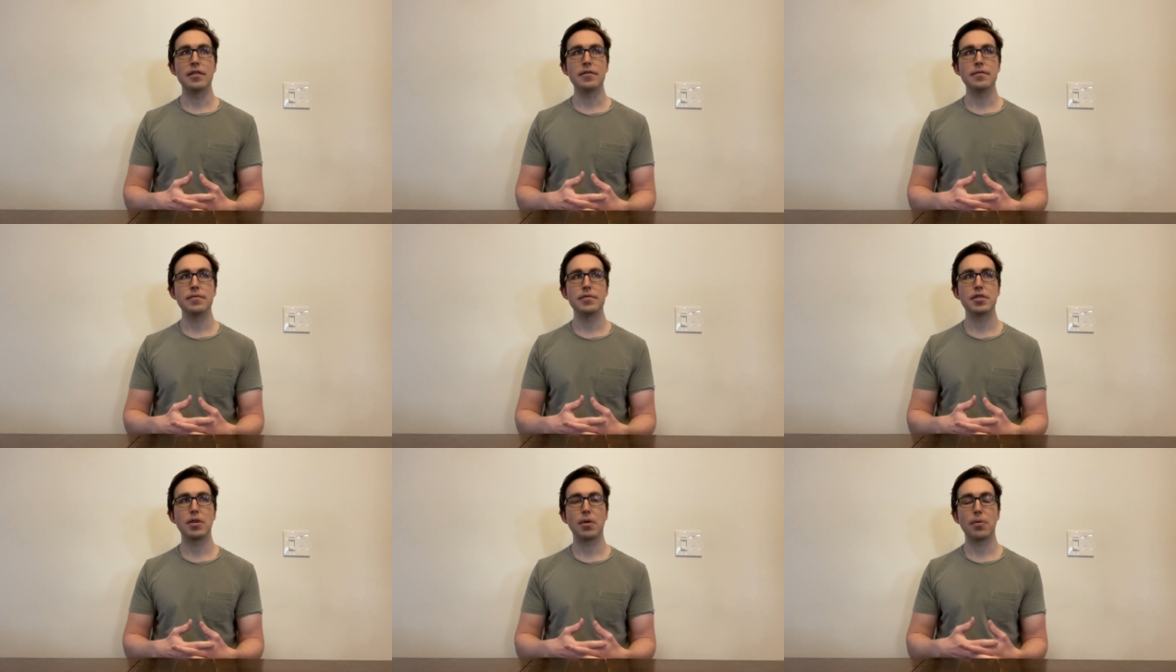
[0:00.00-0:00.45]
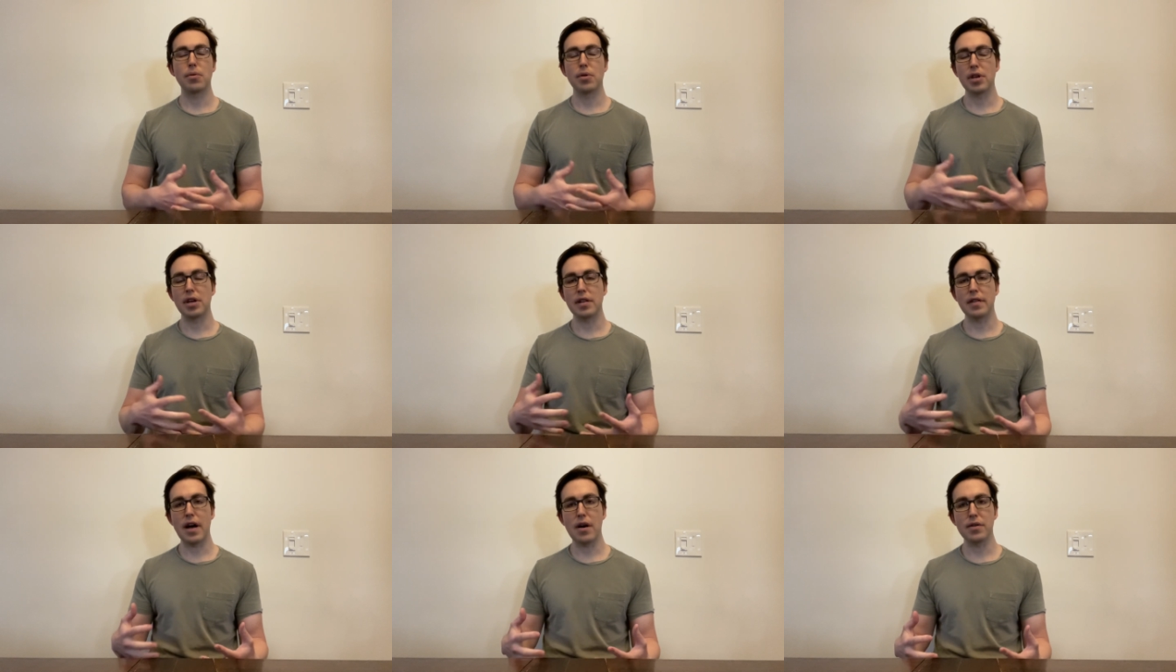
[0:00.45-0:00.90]
don't really
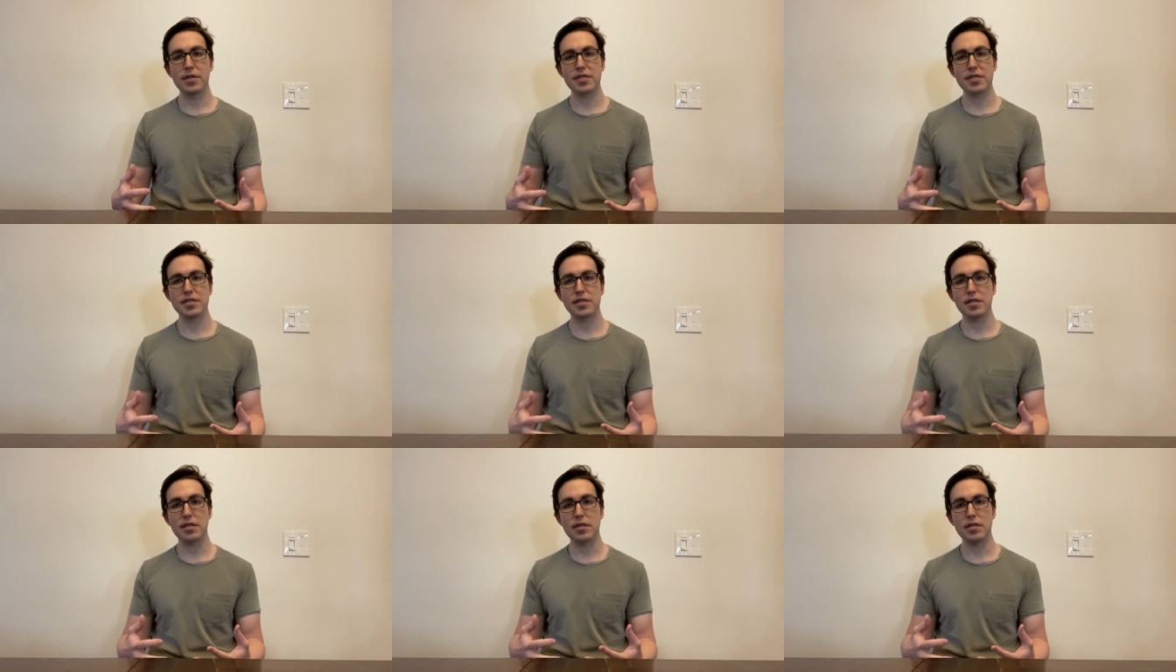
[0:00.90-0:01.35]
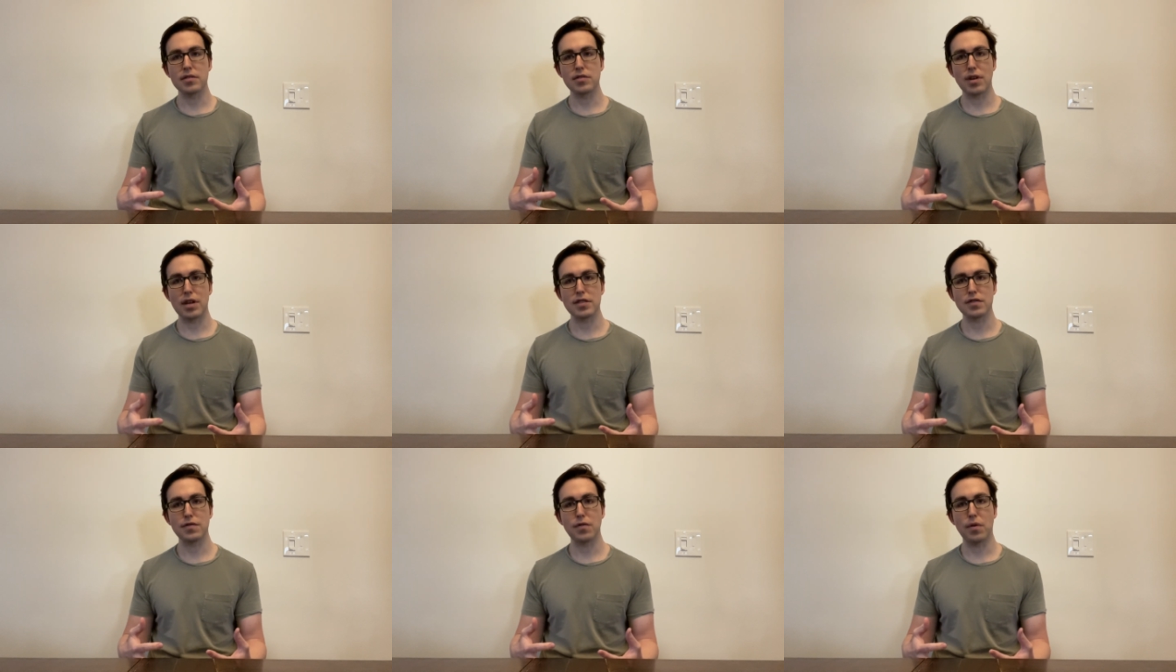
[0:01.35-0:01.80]
allow us to
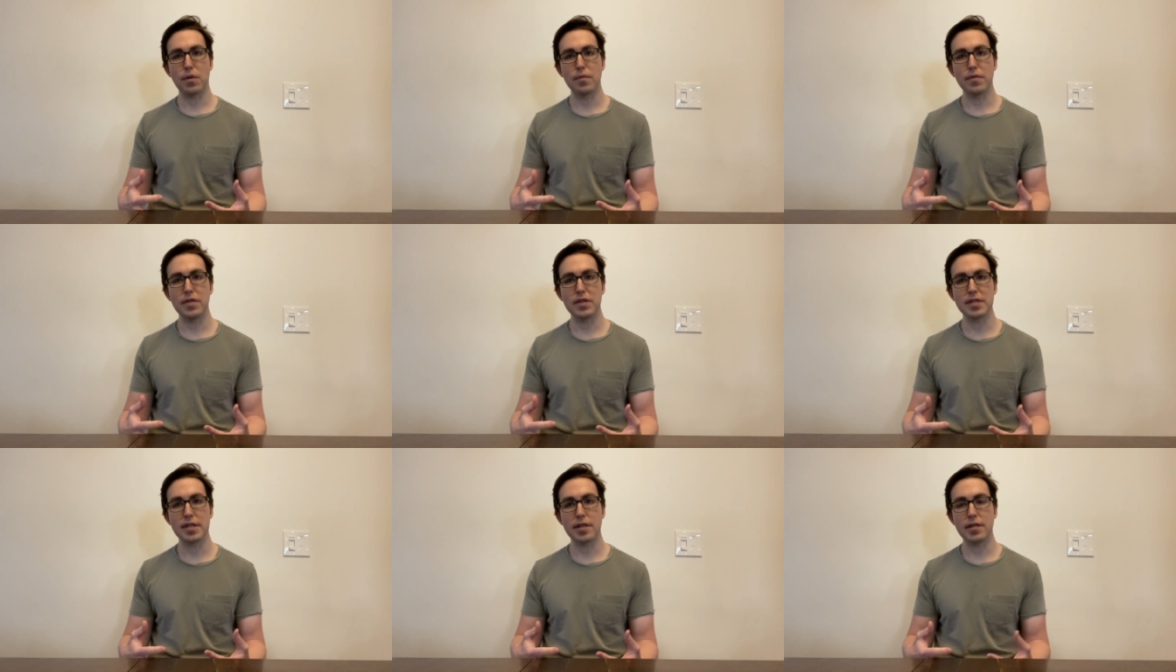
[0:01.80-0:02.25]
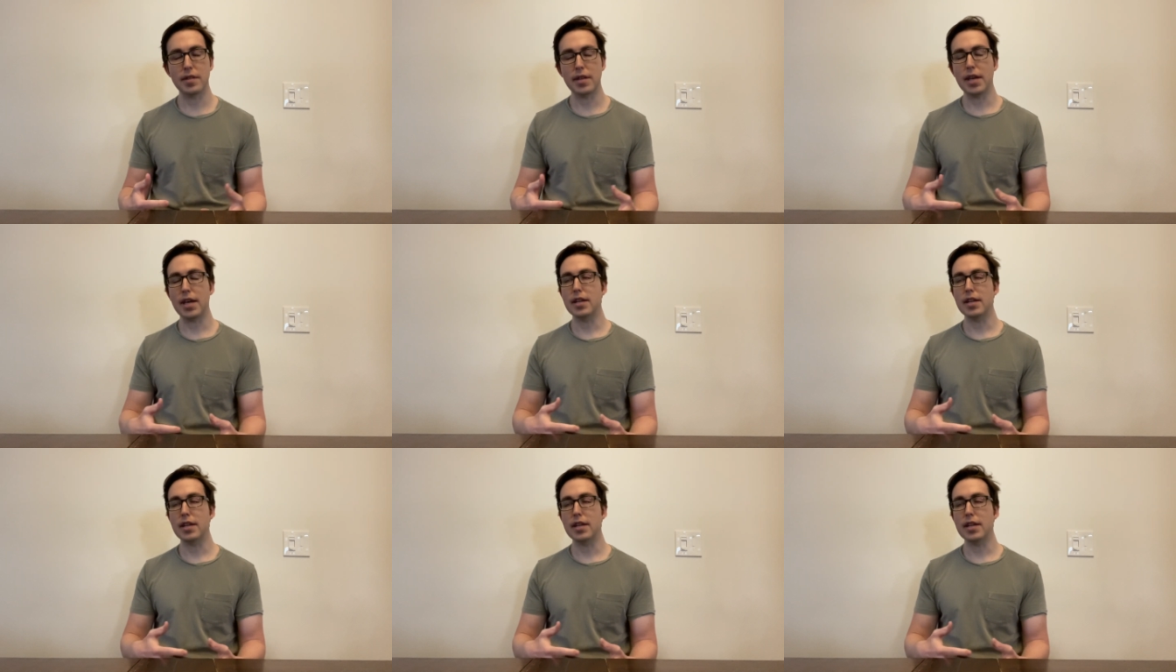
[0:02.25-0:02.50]
transform physically.